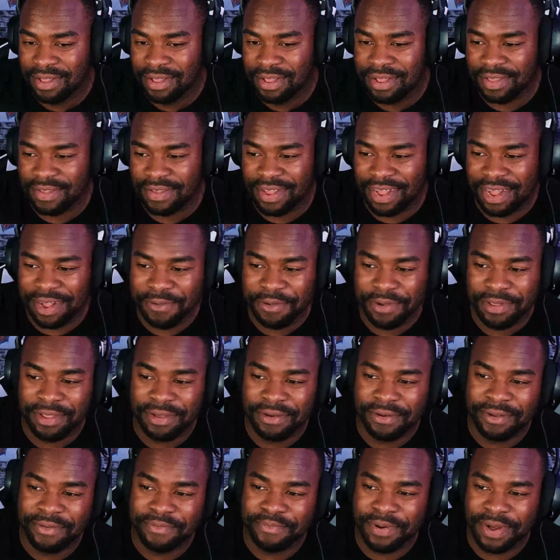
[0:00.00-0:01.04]
See, I would
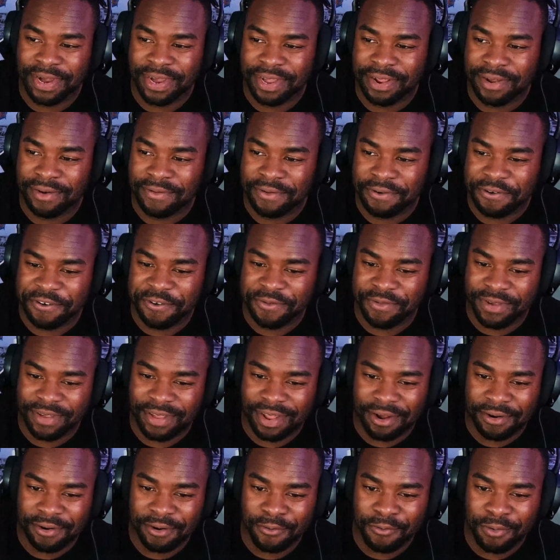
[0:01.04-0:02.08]
do the bucket of worms, but I
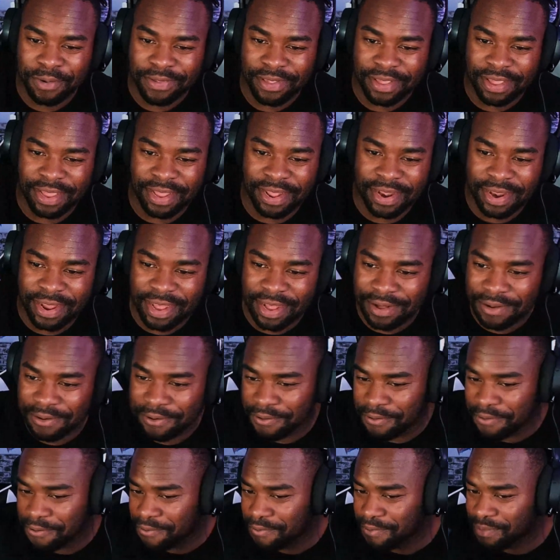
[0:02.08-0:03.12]
don't know what's in that
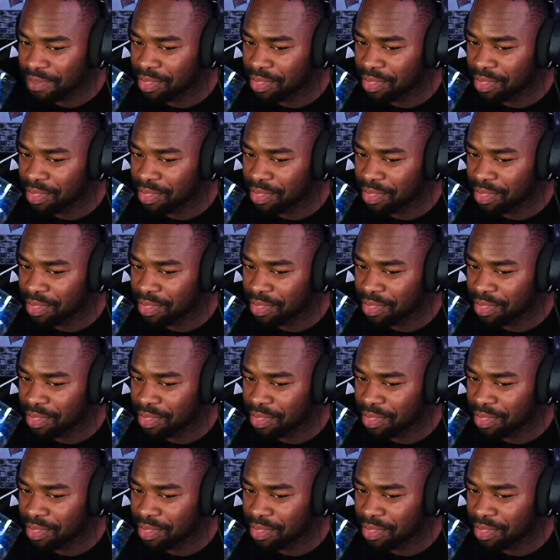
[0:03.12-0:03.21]
hole.